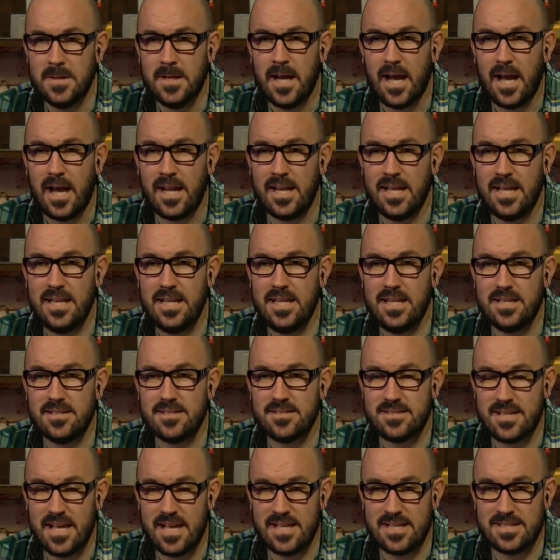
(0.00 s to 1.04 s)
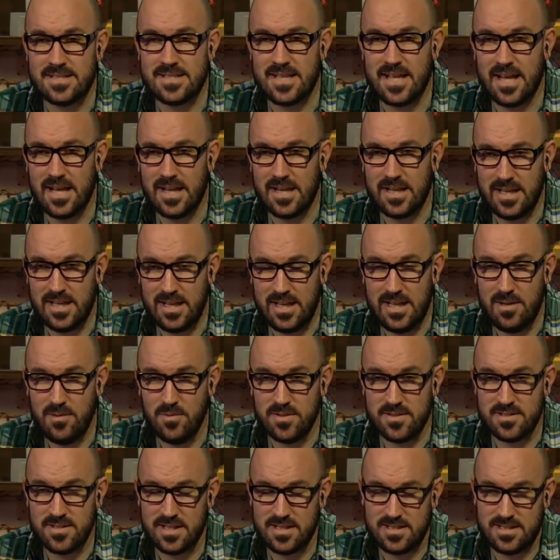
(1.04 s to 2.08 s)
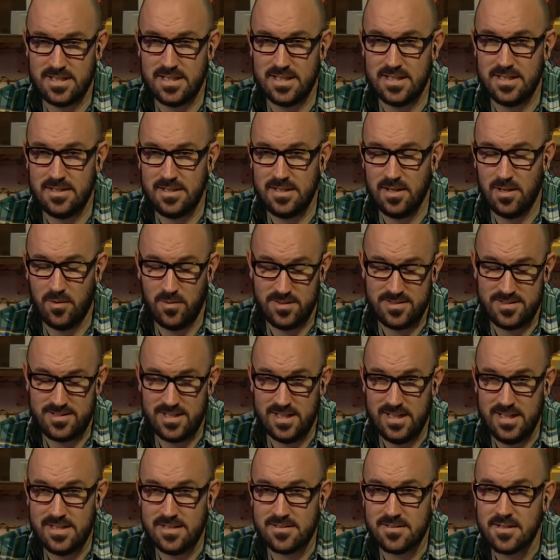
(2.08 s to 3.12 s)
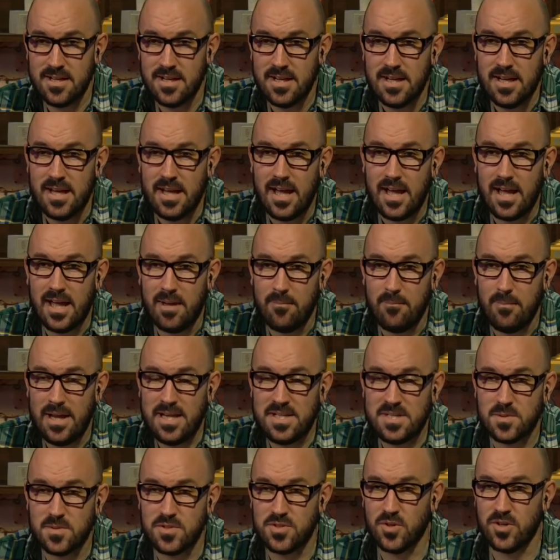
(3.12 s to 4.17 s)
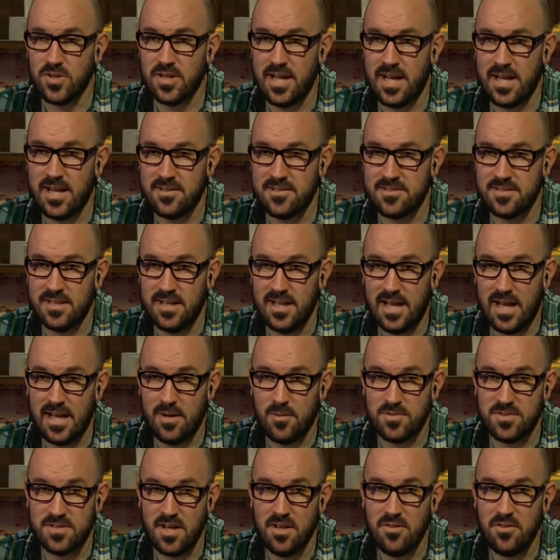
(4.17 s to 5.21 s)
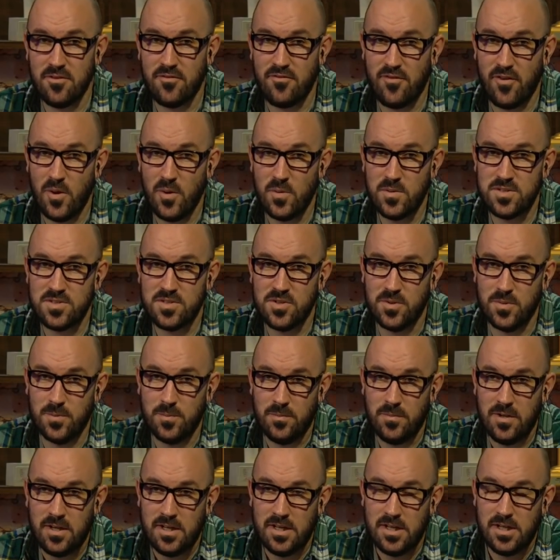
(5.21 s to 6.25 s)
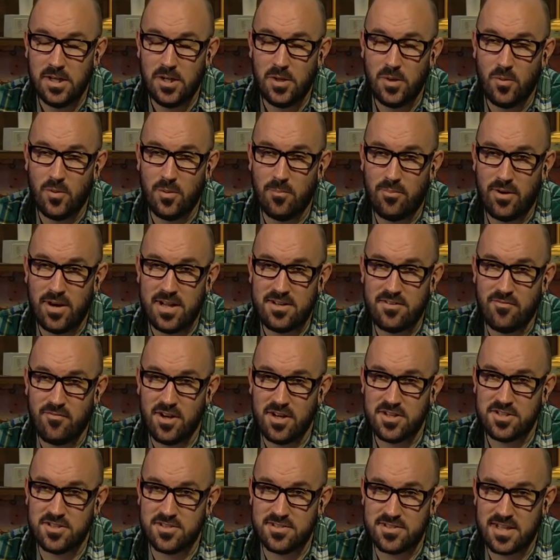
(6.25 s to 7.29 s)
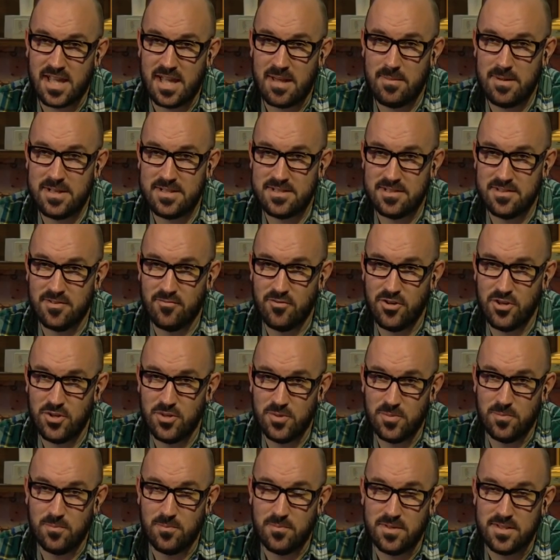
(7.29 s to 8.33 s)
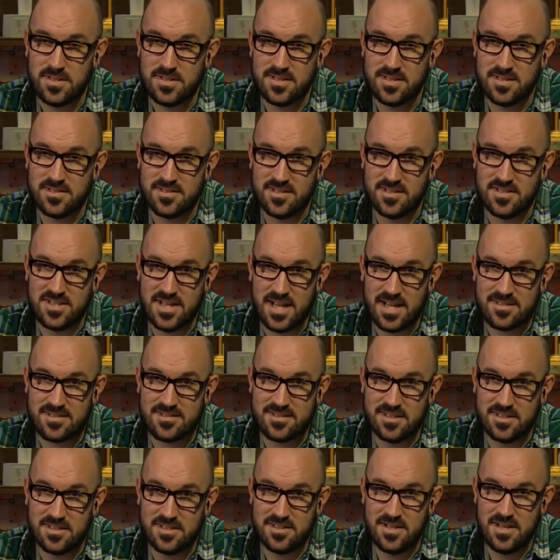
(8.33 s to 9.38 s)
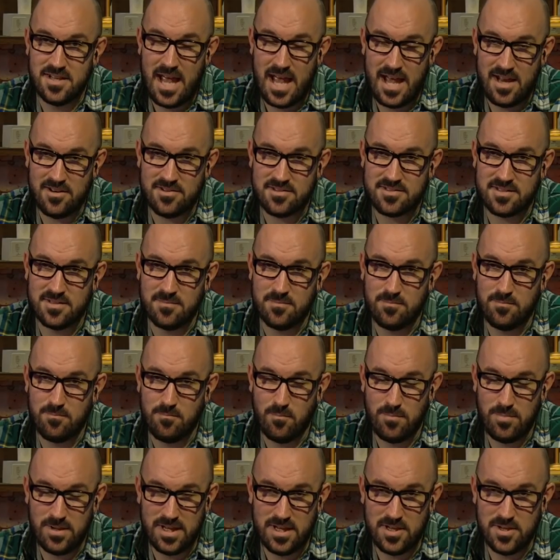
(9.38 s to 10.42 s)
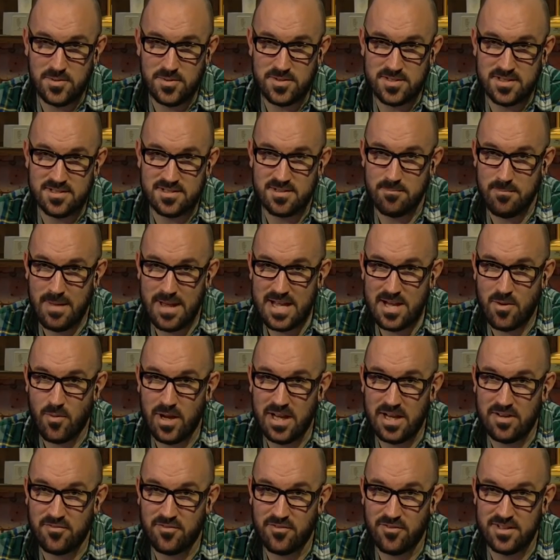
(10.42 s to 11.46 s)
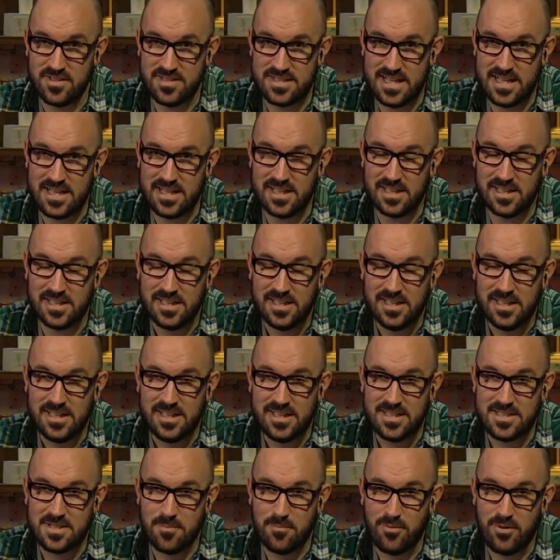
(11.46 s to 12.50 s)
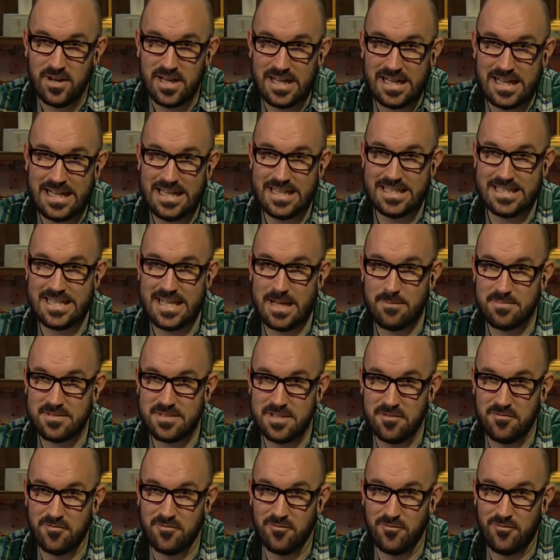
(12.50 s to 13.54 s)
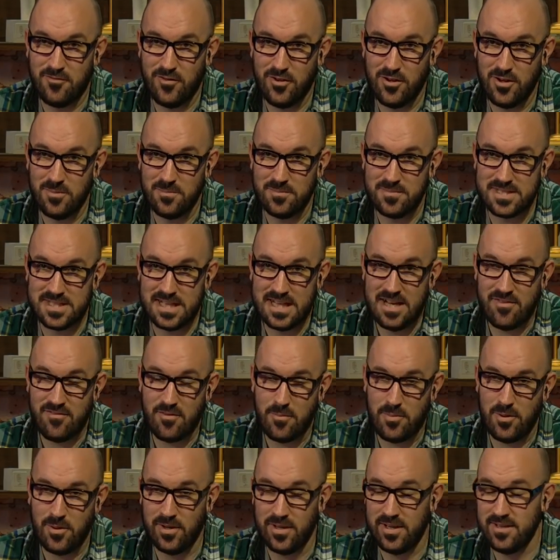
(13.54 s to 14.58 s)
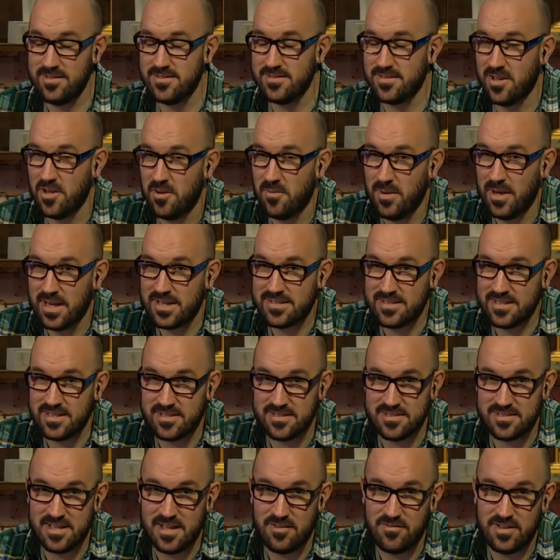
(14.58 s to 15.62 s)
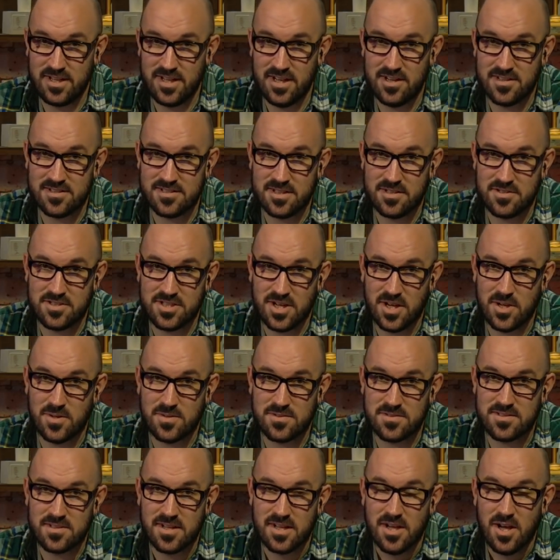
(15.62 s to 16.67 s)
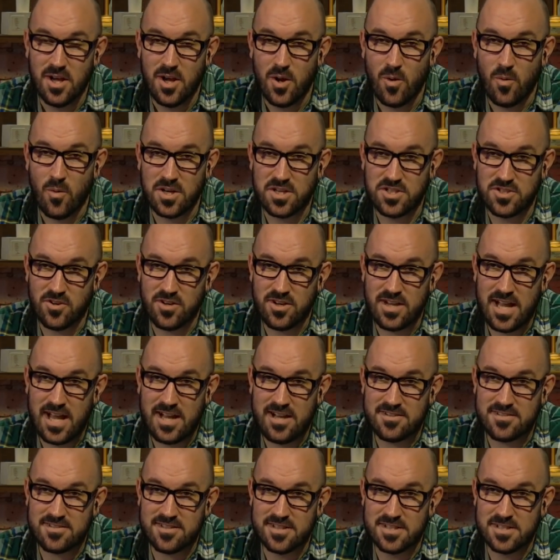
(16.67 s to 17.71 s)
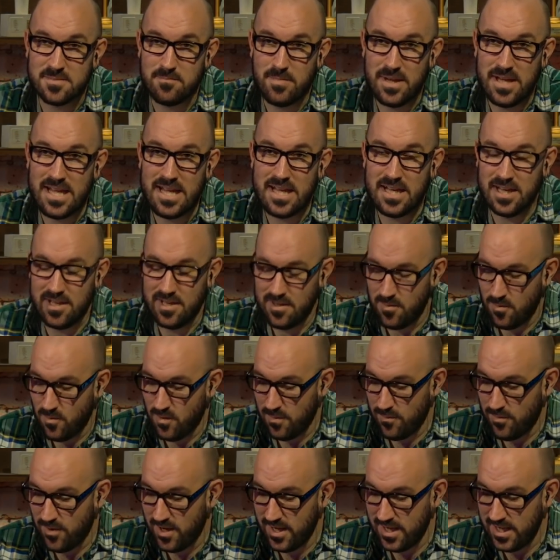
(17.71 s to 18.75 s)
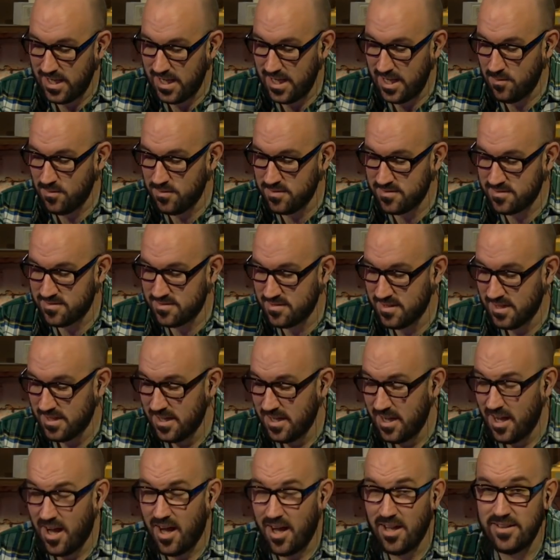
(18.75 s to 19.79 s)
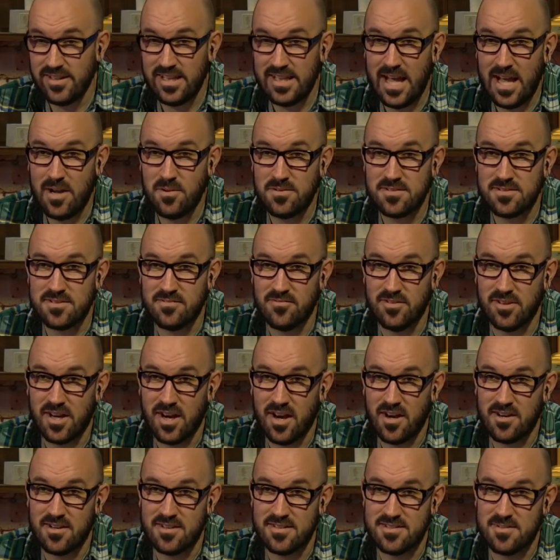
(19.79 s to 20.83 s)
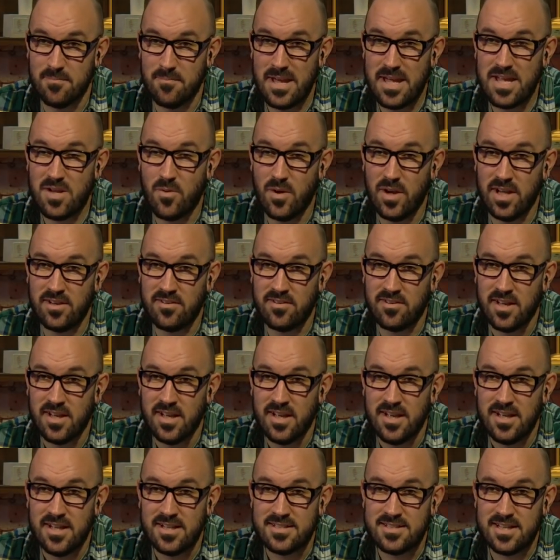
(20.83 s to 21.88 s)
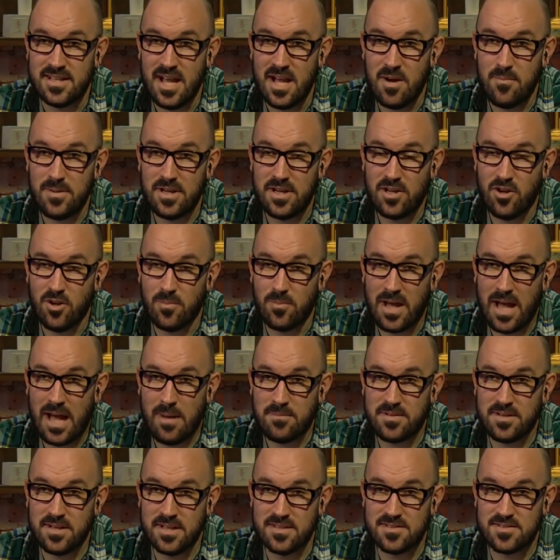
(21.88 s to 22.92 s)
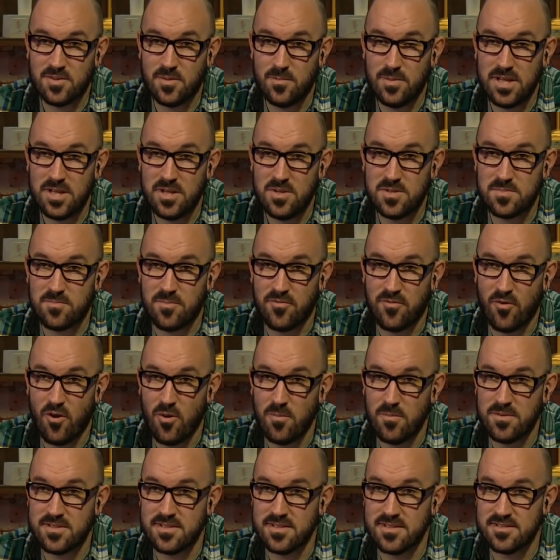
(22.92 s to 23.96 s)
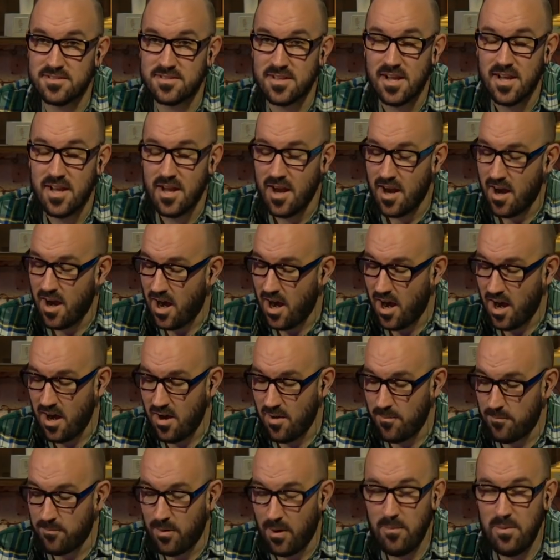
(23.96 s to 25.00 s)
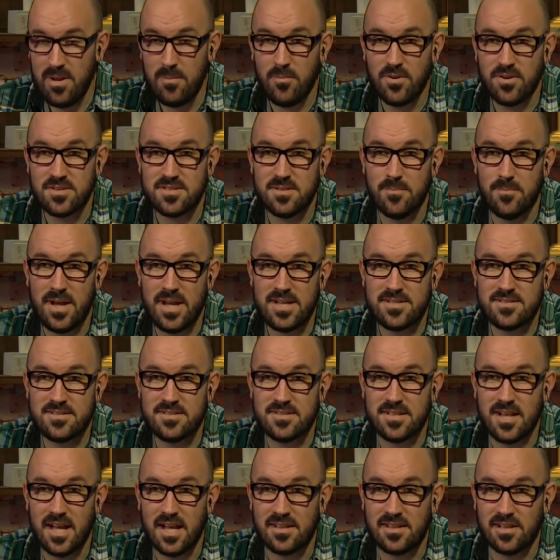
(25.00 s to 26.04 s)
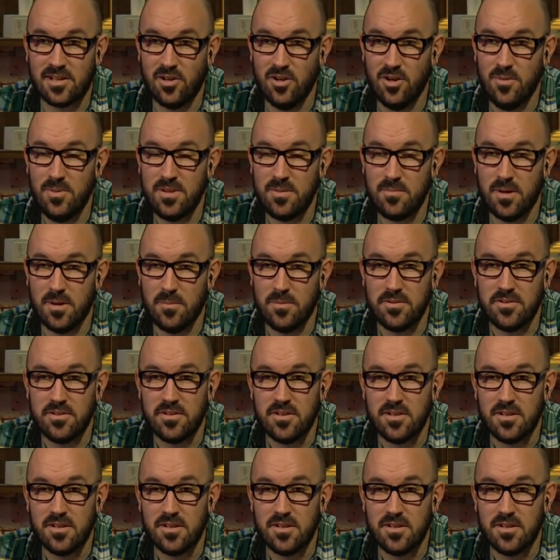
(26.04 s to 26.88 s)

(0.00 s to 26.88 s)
and he says that he was actually, you know, and still is, uh, mates with Jordan Henderson and was on the phone to him when Brendan Rodgers came into the room to suggest that Henderson be used as a make-weight for a deal to bring Clint Dempsey from Fulham to Liverpool. And this is going back six or seven years. And it shows yeah. where Jordan Henderson has been, whereby he was on the outs and regarded as a make-weight, to now be yeah. club captain and somebody whose performances are probably amongst the best at the club at the moment.